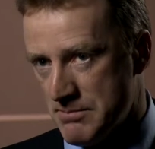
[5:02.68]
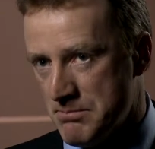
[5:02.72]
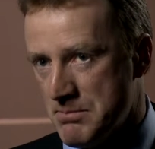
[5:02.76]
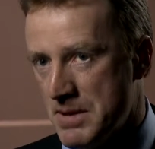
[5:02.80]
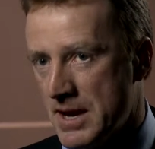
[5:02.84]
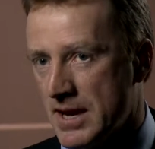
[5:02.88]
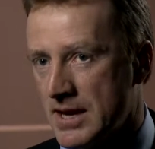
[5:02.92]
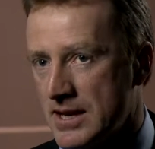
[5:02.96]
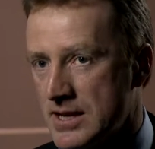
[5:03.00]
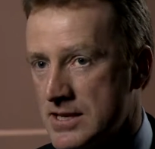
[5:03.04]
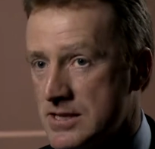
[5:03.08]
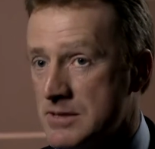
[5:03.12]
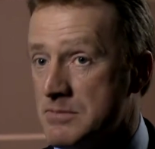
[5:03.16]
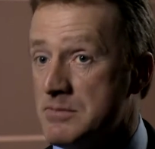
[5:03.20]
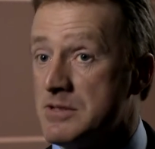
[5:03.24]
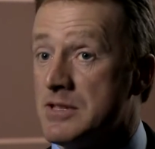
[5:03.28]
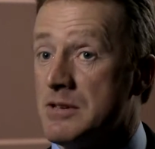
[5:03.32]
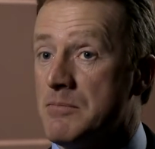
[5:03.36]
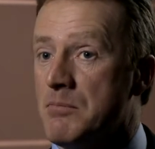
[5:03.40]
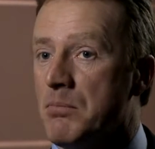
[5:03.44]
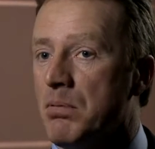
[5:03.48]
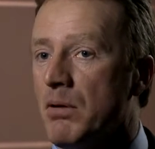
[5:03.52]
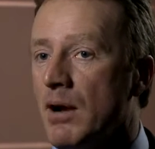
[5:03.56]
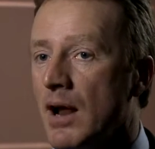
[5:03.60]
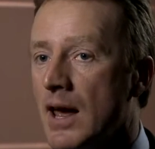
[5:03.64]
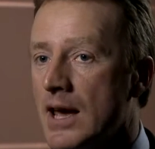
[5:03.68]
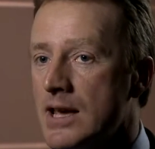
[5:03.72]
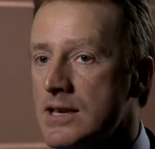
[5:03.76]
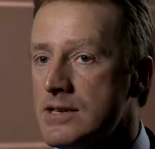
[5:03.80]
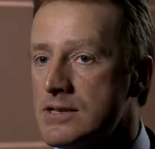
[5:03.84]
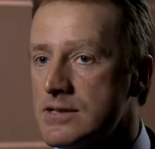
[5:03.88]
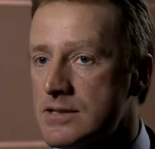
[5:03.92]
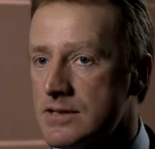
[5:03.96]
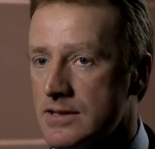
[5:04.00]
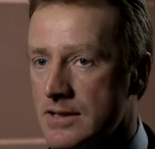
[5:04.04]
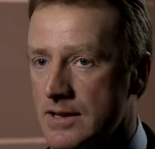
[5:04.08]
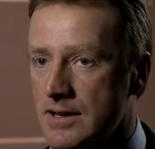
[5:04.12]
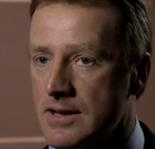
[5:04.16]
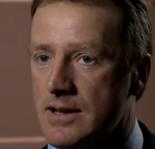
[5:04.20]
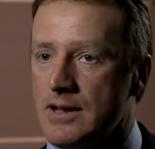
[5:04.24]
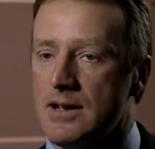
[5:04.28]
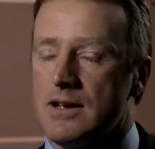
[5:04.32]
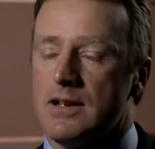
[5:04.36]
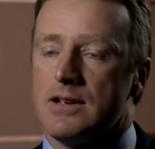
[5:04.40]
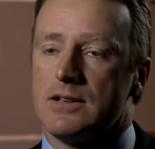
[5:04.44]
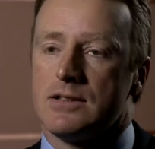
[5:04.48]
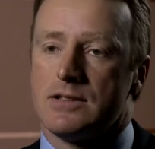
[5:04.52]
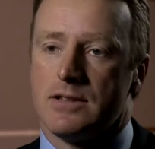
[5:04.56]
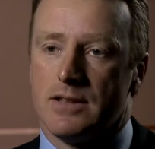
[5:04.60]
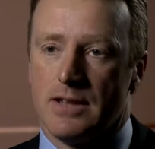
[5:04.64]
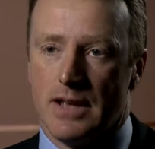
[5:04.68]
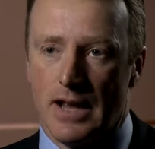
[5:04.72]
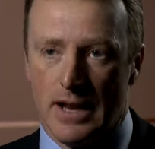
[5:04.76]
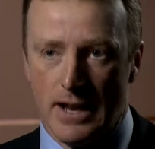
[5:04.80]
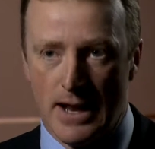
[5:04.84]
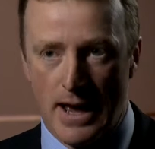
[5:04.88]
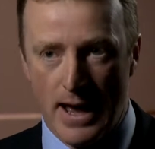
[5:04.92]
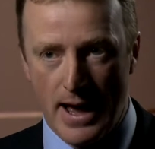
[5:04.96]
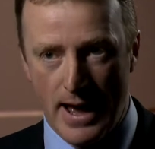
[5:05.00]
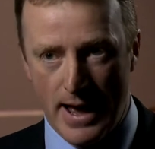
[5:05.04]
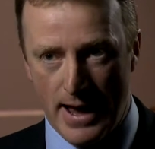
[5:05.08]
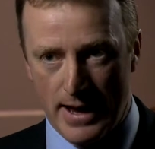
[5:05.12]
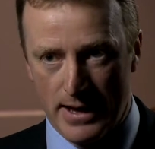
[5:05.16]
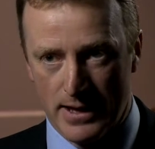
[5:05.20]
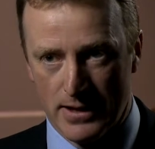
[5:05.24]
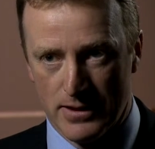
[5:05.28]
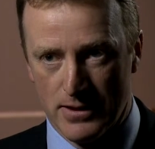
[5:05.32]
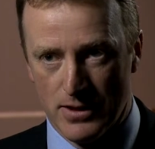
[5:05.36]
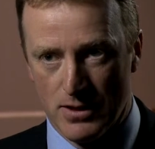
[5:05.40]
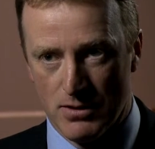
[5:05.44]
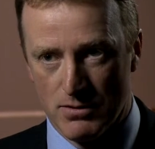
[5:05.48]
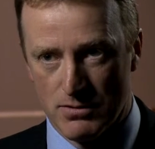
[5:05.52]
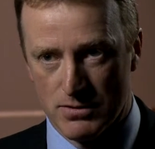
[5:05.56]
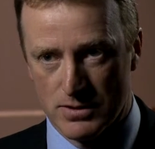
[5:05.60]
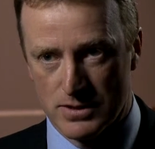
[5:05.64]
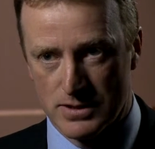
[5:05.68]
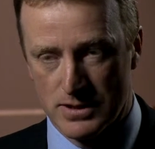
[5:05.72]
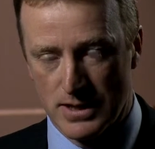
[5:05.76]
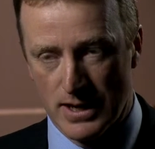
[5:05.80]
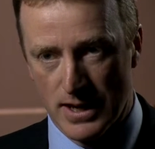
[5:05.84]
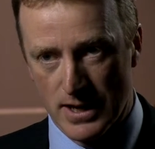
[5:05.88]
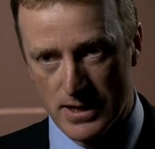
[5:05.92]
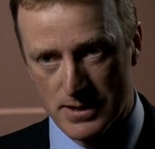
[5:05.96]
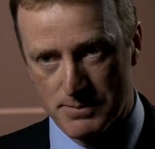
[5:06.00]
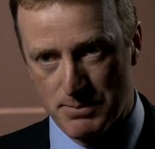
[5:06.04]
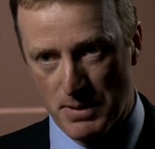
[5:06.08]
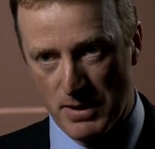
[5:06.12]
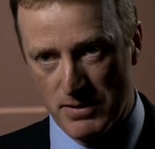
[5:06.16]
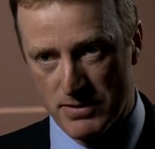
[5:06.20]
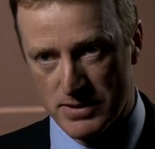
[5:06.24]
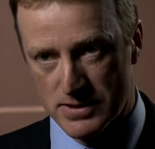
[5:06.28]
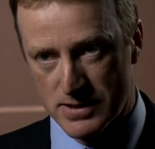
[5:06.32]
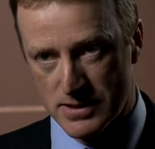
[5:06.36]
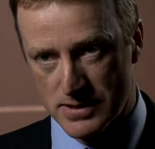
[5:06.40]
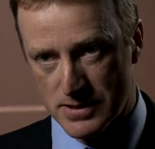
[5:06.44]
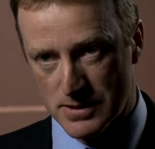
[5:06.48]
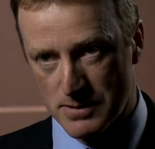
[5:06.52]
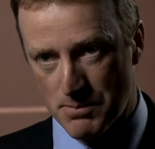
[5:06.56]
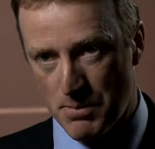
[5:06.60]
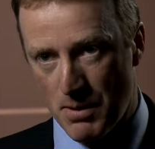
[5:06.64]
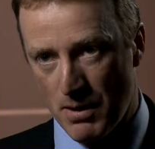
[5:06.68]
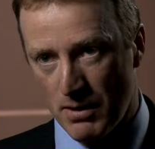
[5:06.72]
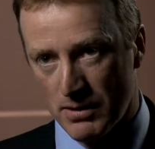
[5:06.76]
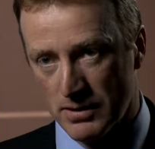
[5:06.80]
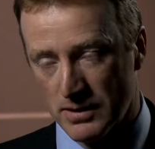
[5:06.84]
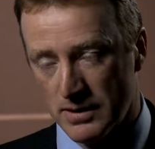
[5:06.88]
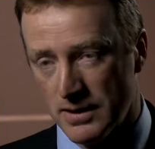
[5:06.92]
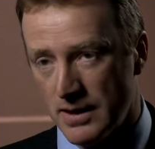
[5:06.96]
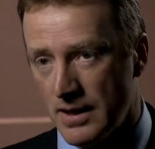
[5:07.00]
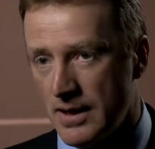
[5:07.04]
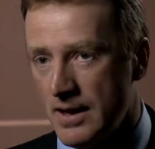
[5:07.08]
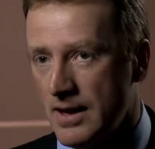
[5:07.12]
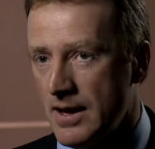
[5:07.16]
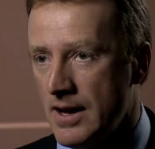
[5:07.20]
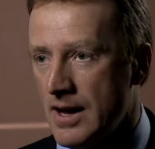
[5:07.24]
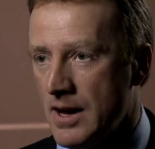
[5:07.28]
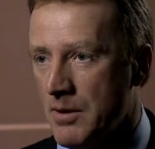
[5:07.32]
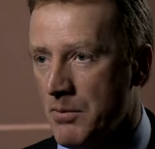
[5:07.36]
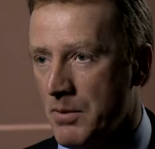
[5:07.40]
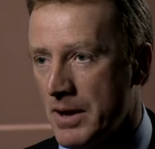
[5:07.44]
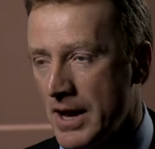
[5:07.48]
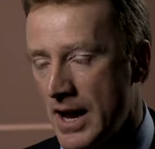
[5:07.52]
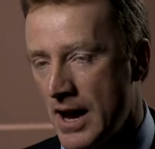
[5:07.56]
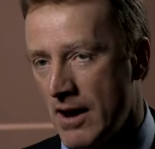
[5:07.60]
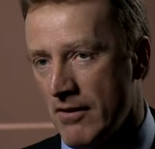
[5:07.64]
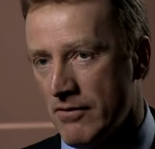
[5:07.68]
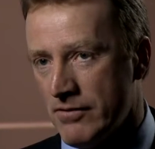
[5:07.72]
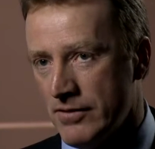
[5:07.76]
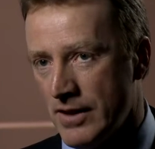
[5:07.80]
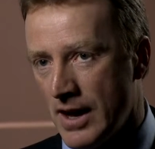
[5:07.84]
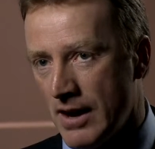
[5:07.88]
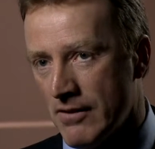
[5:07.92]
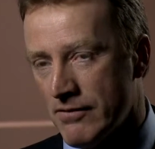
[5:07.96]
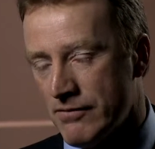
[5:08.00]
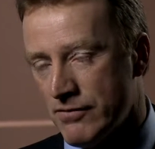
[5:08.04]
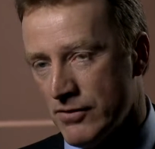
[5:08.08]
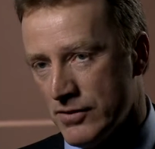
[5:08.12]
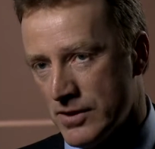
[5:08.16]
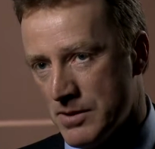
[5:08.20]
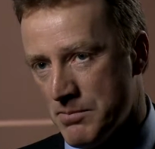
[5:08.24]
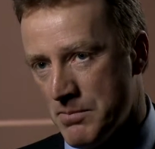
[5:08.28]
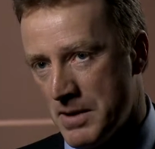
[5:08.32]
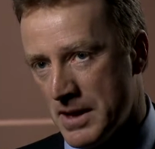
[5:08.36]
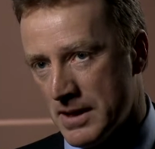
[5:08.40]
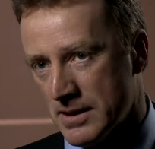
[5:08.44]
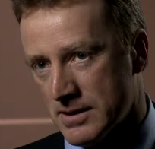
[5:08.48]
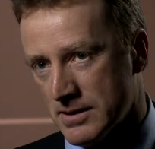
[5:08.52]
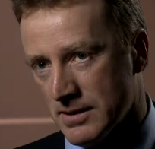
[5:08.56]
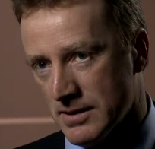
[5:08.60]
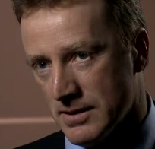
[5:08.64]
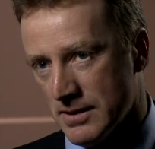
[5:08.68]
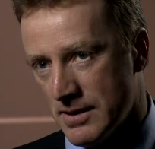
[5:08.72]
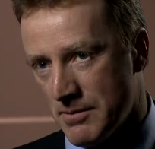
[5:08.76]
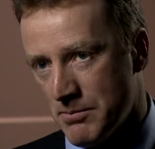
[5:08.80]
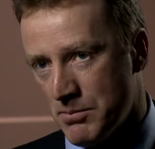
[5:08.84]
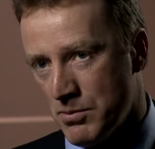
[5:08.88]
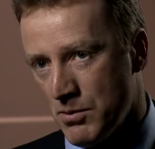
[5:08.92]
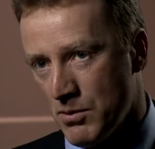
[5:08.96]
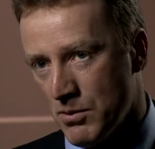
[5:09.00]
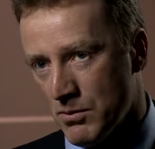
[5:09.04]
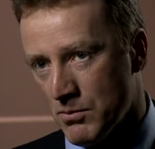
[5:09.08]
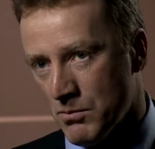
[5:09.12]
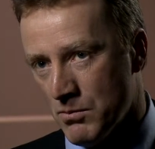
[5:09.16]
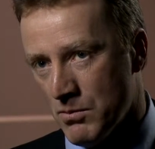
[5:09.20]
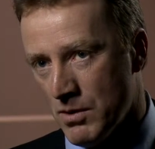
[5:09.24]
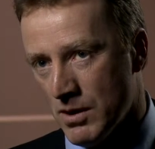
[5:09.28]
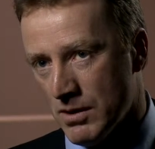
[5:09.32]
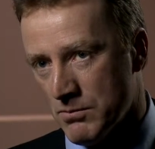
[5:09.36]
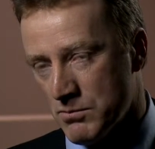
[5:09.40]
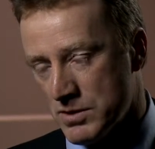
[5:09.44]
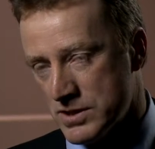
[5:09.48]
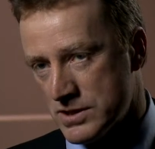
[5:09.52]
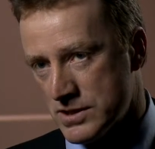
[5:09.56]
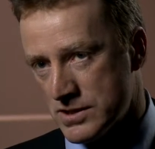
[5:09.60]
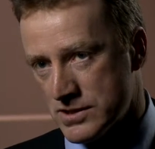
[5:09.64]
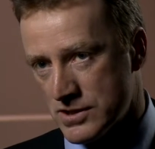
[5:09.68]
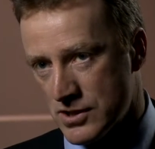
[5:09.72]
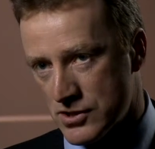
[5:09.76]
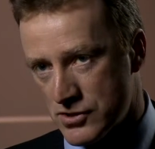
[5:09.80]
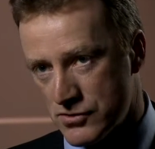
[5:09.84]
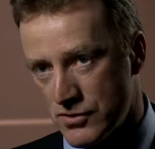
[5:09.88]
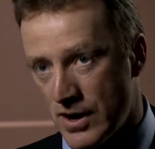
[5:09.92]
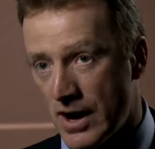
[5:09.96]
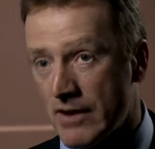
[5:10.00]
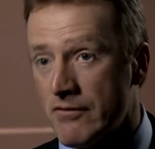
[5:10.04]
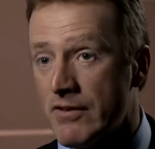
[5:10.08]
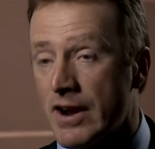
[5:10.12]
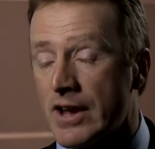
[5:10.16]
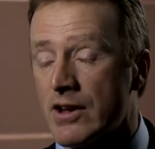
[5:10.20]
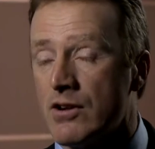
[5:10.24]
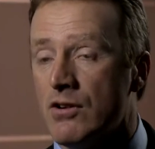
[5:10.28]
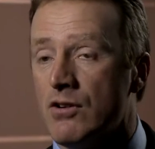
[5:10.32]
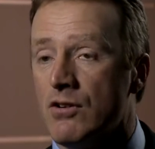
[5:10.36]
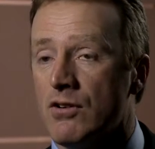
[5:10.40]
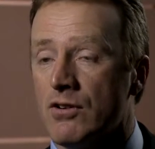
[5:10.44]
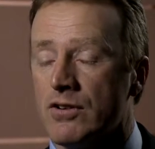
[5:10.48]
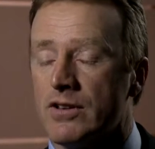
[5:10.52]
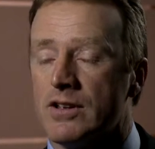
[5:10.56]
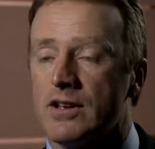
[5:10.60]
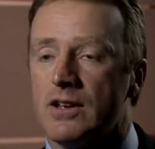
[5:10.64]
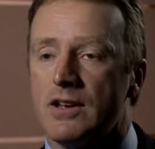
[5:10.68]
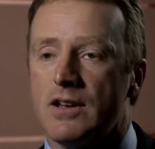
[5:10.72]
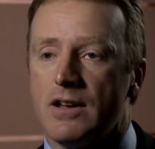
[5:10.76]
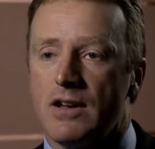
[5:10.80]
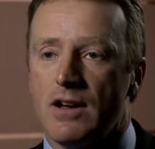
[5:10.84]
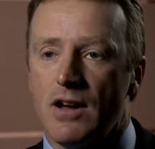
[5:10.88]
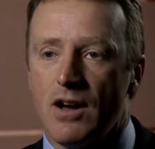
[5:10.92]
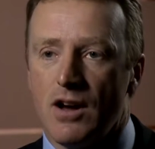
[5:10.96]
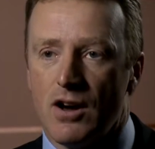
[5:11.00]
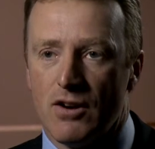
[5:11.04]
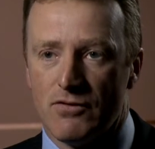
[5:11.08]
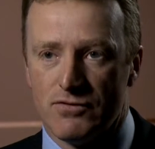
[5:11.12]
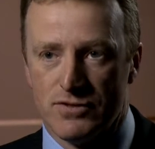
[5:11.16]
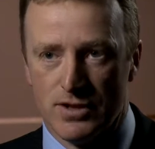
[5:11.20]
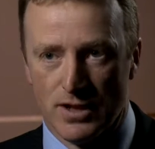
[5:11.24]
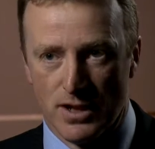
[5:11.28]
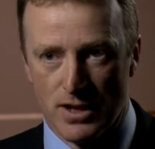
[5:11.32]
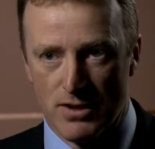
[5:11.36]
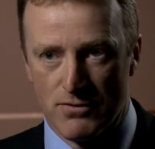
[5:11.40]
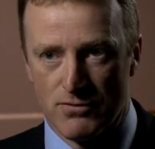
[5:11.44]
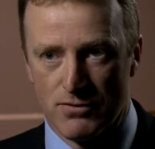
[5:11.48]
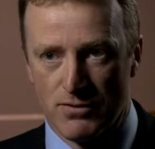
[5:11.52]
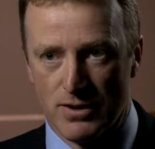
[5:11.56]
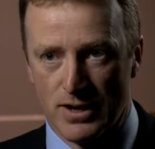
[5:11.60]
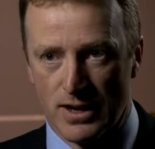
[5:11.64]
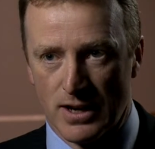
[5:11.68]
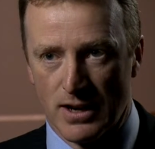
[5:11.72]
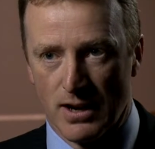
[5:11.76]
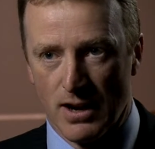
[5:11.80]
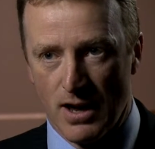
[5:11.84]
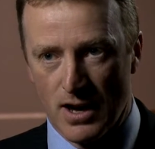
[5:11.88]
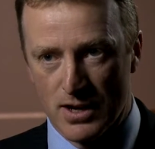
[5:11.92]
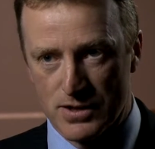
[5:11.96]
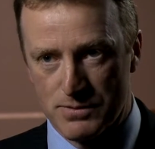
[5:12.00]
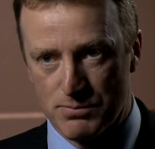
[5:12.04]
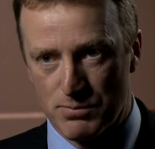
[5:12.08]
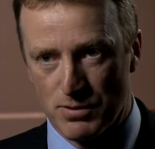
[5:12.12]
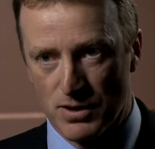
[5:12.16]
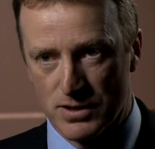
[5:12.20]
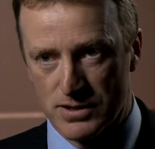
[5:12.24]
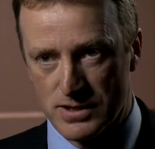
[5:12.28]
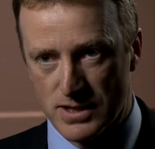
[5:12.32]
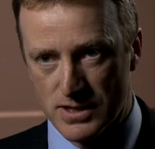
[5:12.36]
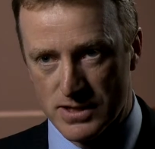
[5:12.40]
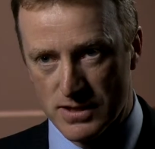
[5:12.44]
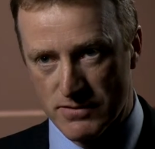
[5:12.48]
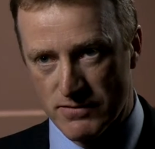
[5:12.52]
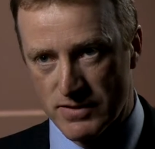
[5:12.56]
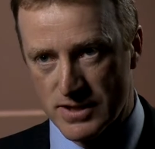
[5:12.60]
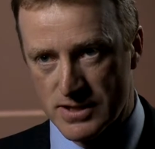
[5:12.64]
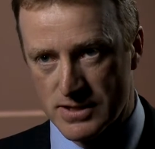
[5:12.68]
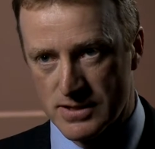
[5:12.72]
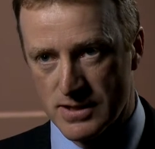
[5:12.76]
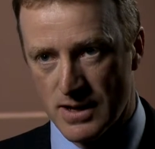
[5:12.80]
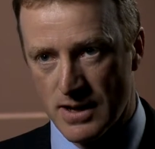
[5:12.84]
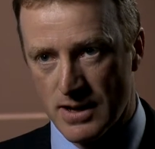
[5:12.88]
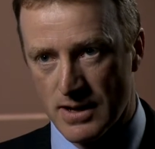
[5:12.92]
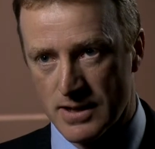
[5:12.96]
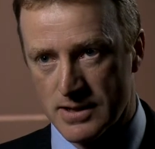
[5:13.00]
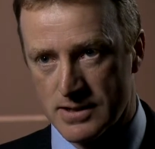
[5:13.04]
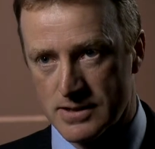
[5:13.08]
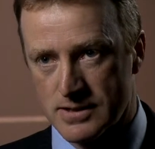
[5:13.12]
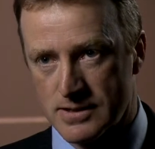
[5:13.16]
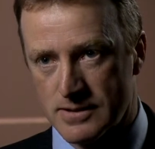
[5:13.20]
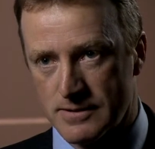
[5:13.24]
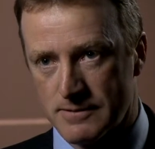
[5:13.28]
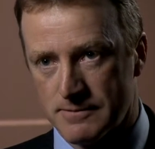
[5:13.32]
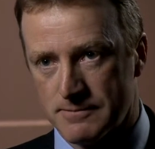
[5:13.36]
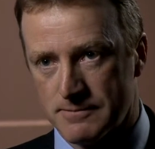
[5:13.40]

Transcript: and mechanisms in place to then hang those experiences upon, and we have that fundamental important one, which is a track record of delivering large projects of this size.